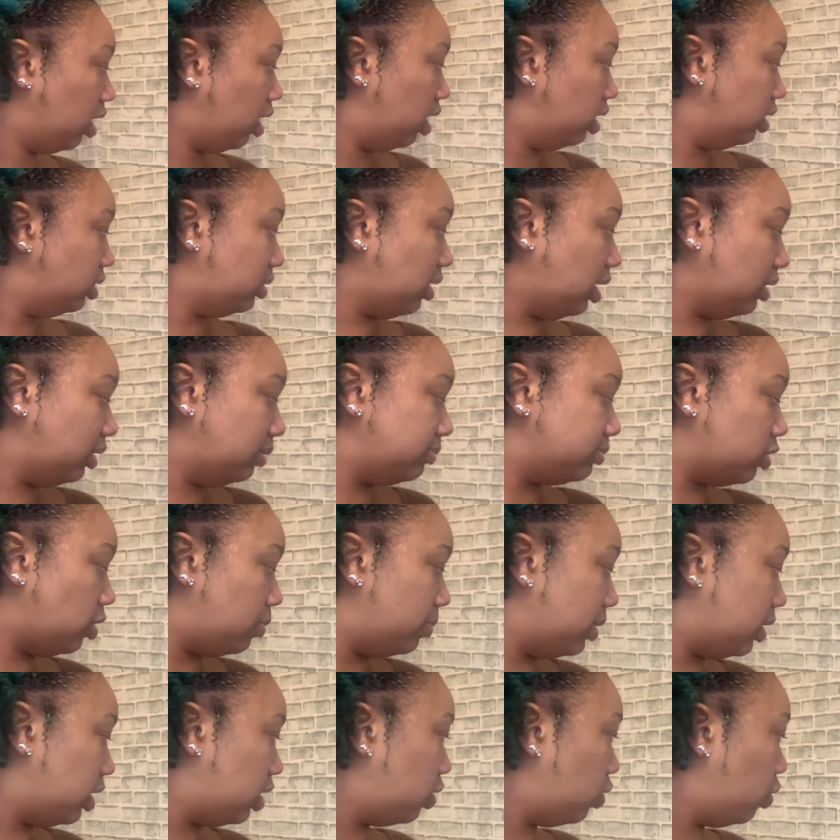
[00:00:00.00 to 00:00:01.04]
Thought that was gonna be
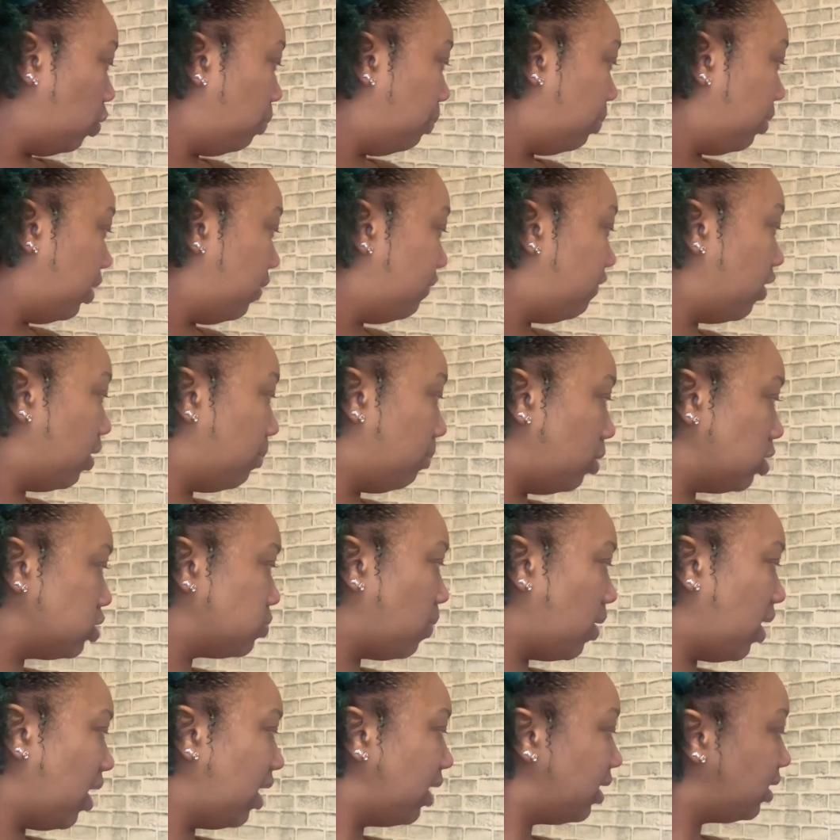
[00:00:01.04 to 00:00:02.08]
cute, but for the most
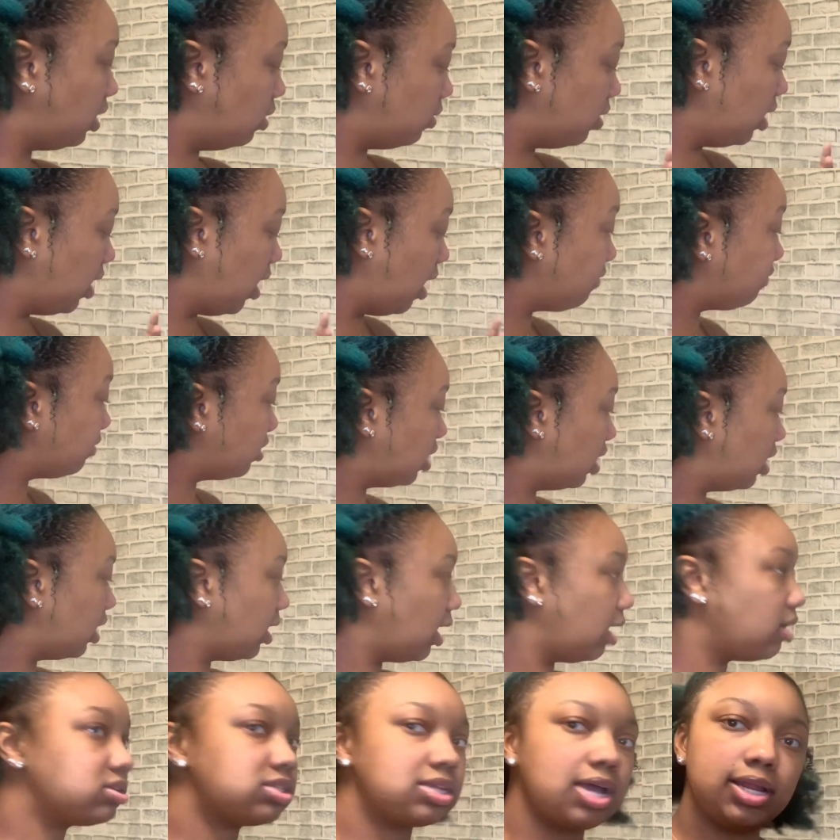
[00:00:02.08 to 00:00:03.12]
part, low-key, everything
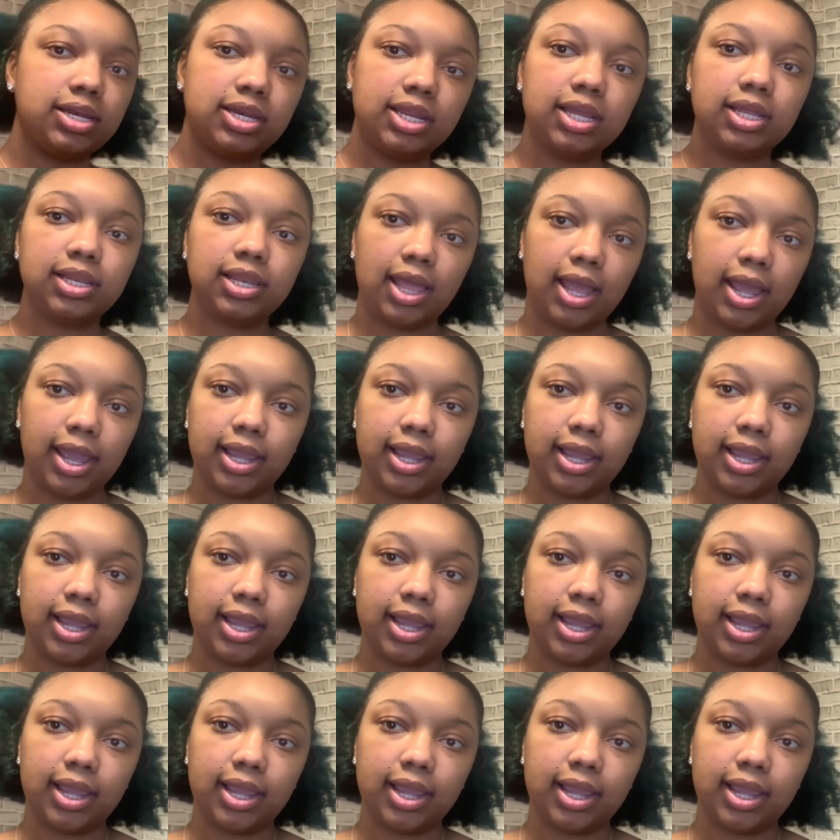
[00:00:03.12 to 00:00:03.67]
else I did like,